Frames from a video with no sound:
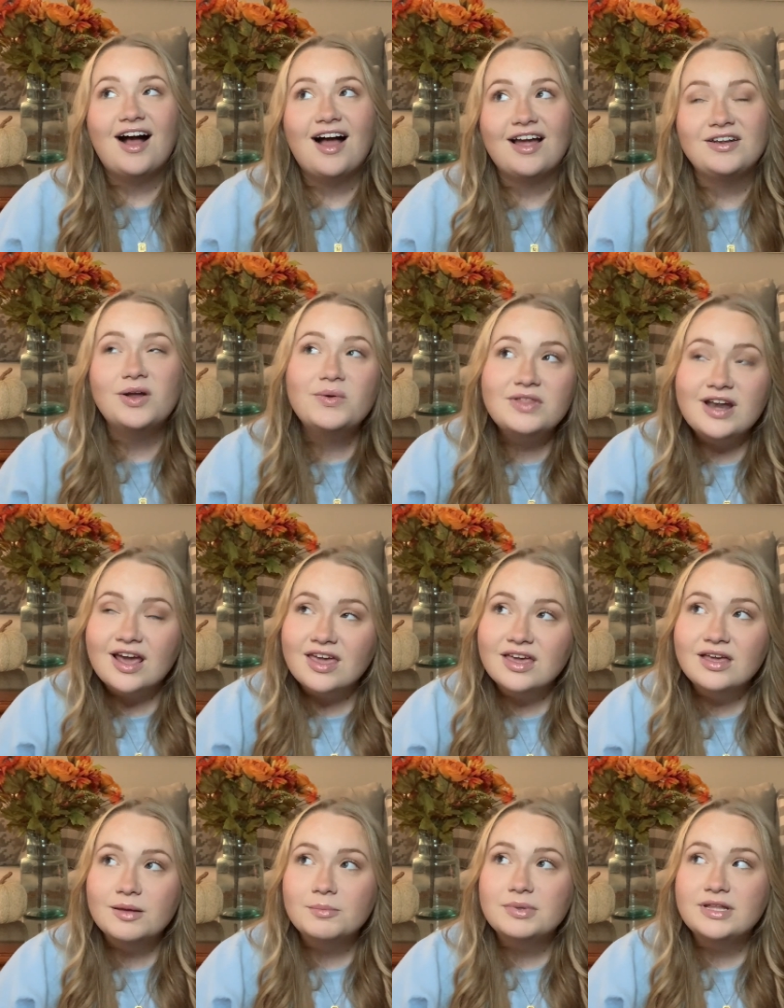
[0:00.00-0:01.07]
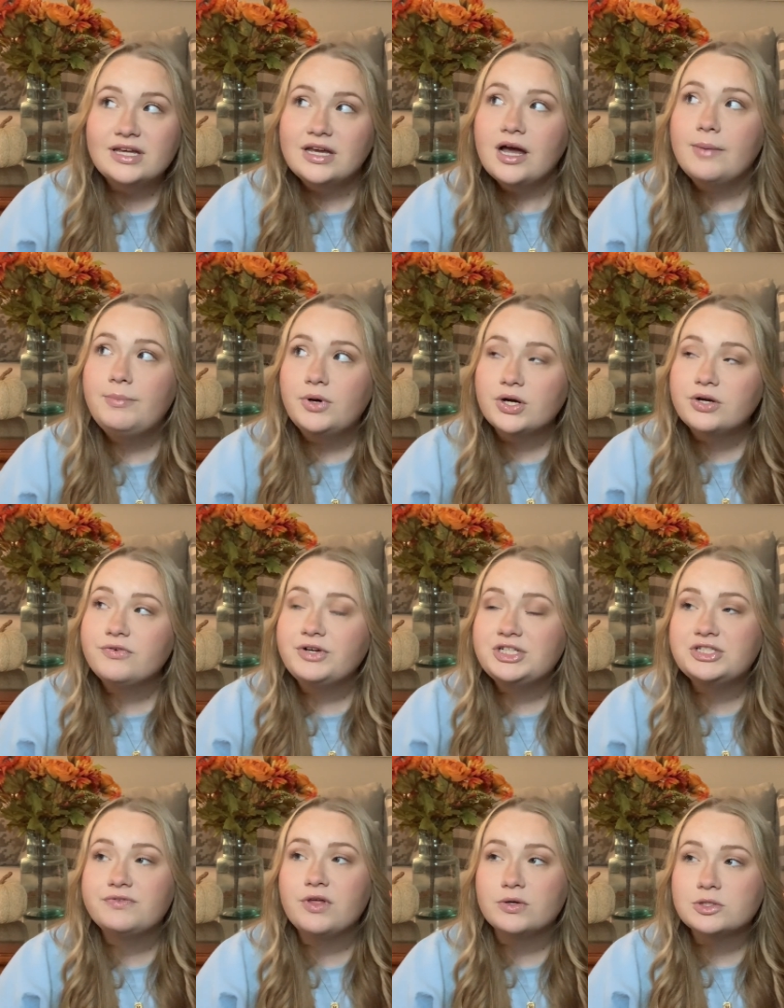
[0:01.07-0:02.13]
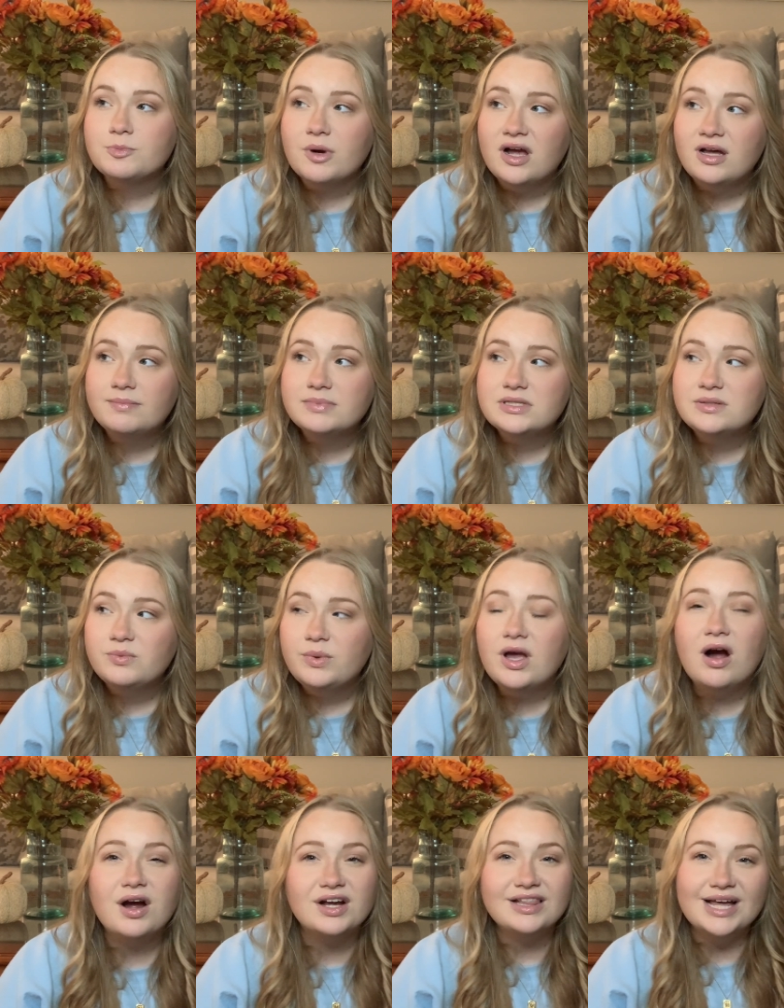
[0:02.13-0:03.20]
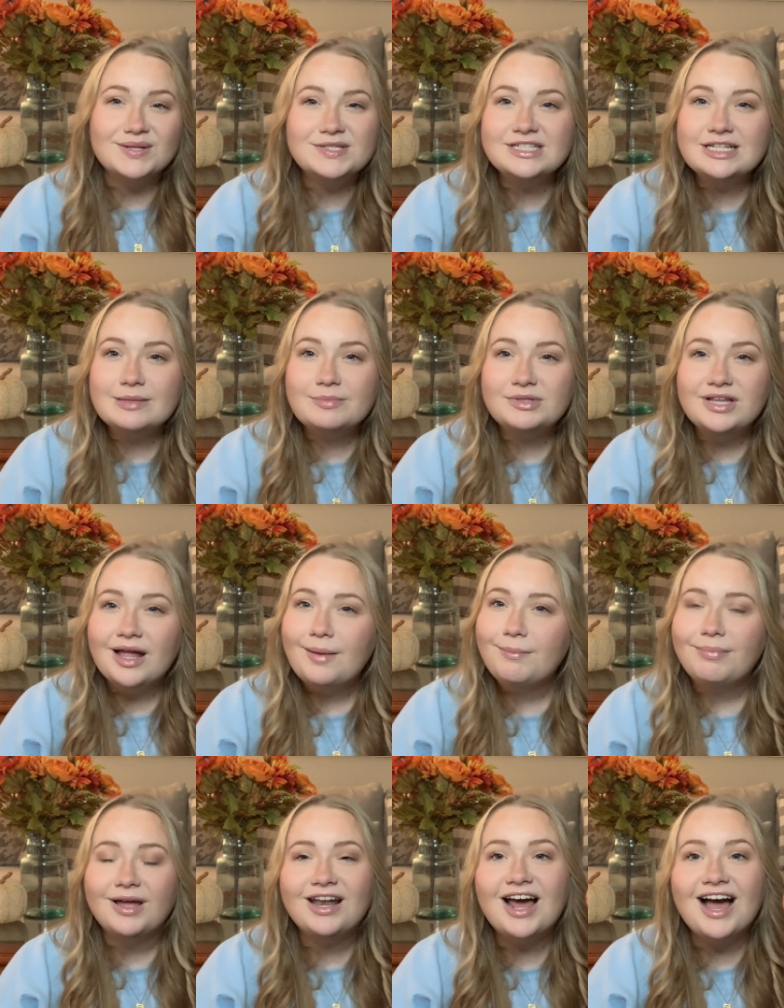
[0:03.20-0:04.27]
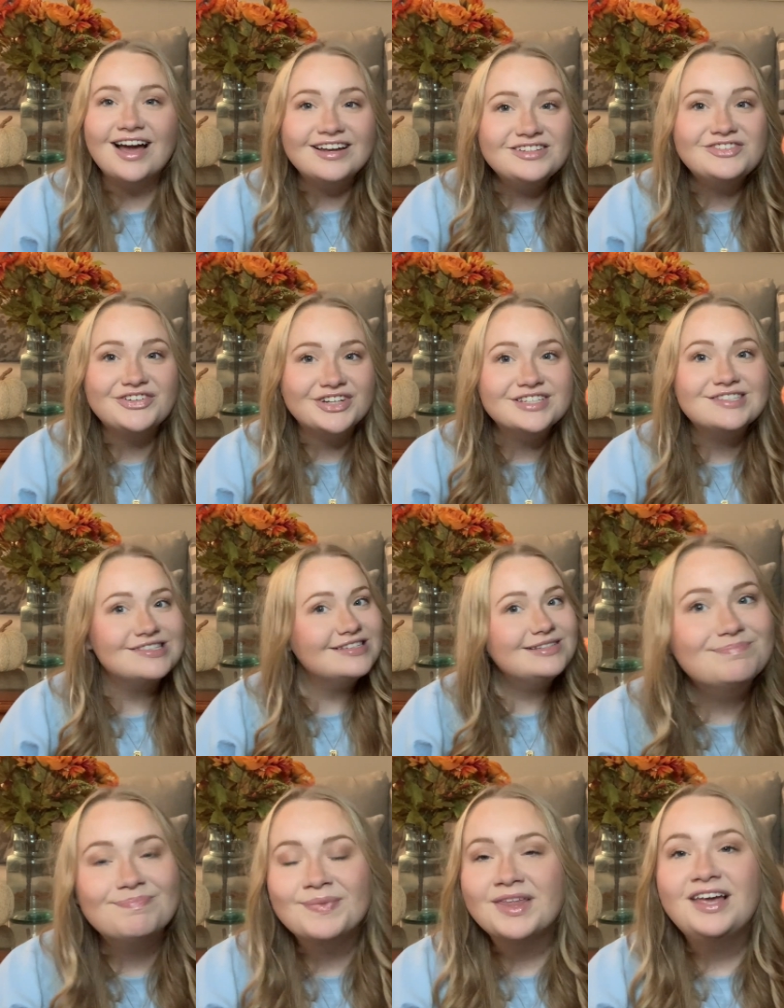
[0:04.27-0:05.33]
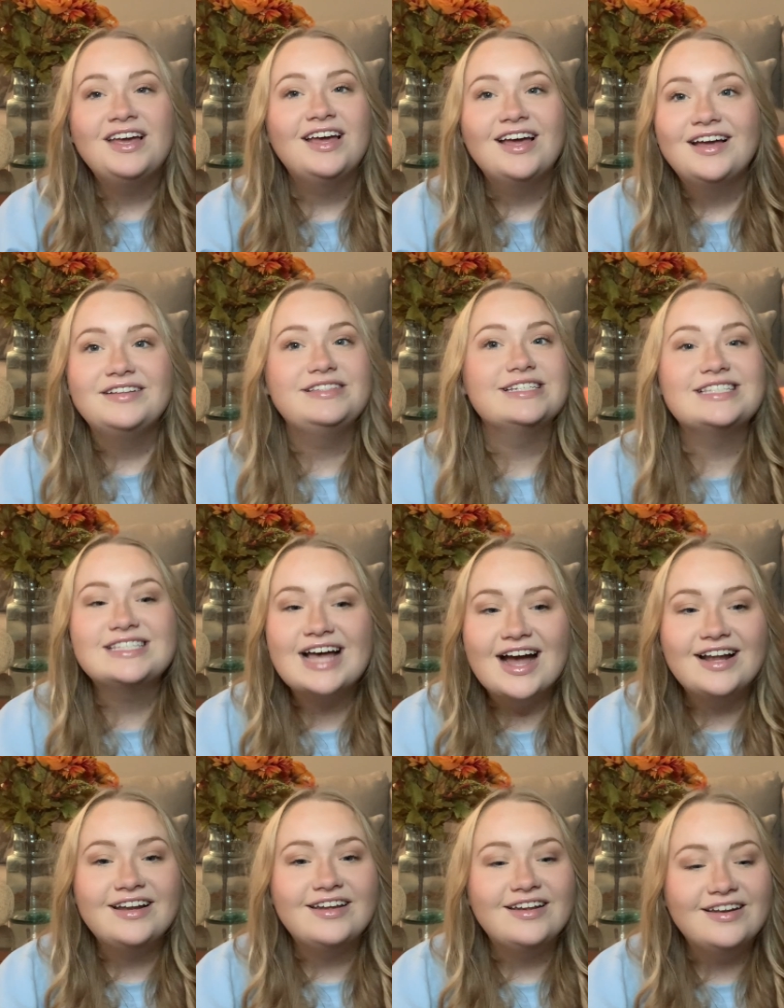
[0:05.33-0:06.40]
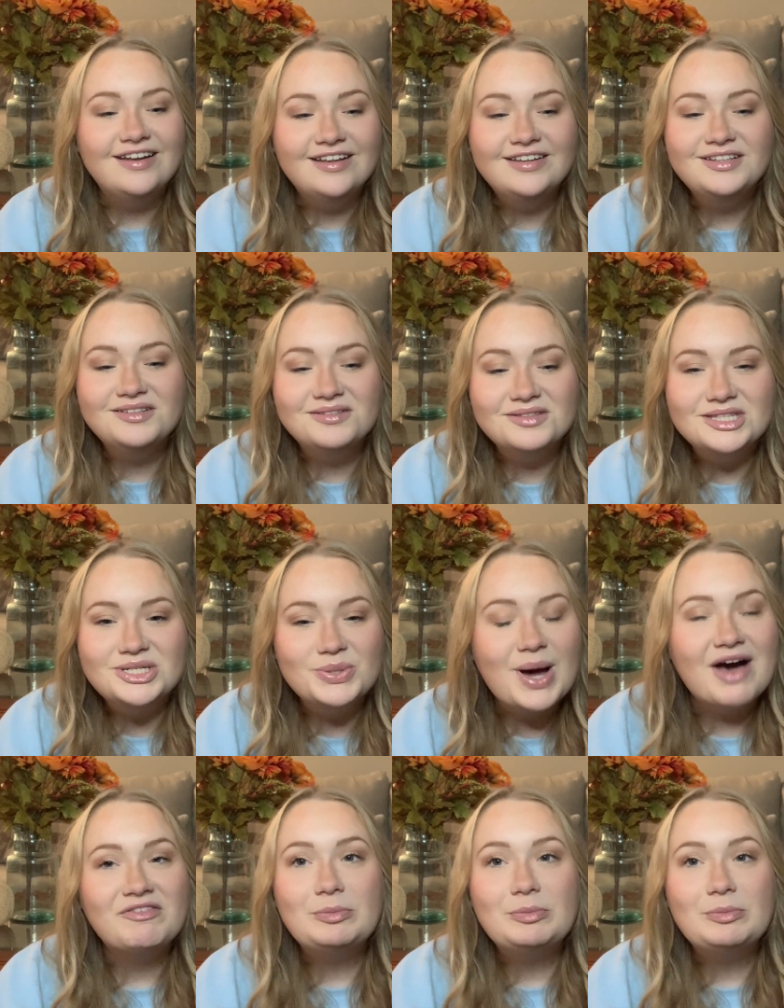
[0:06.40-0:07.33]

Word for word: I know that I can complete a book for each of those prompts. We are allowed to double up, but I just decided to have